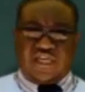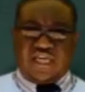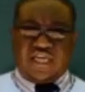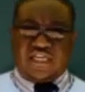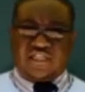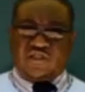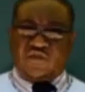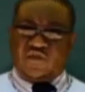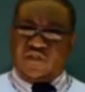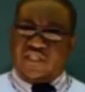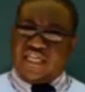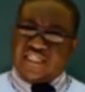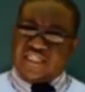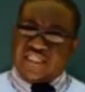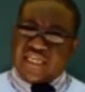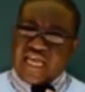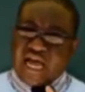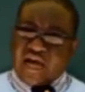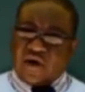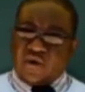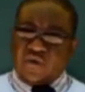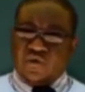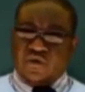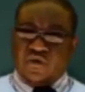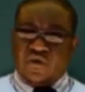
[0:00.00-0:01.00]
Okay, so that's
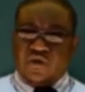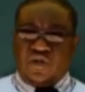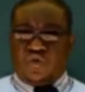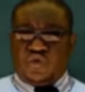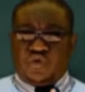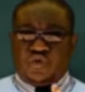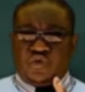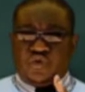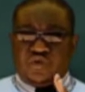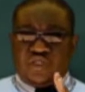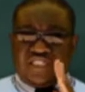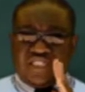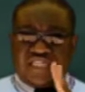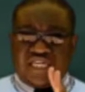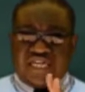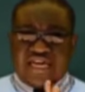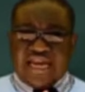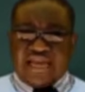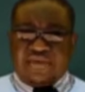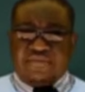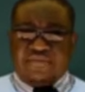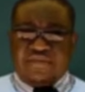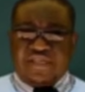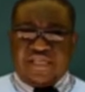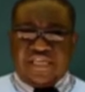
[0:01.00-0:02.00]
how you
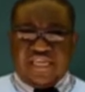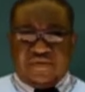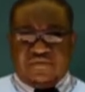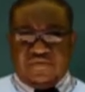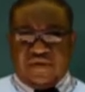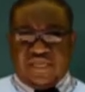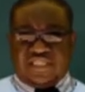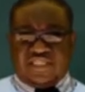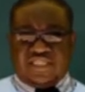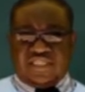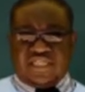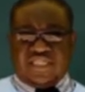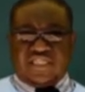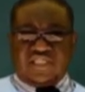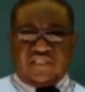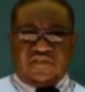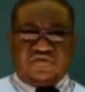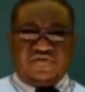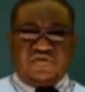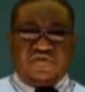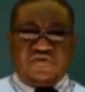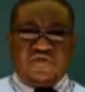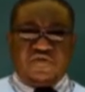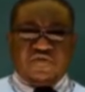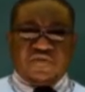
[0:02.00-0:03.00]
describe the image that
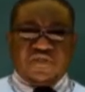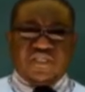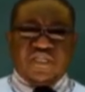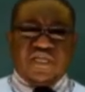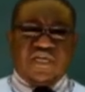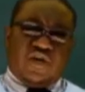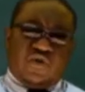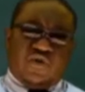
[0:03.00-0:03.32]
is formed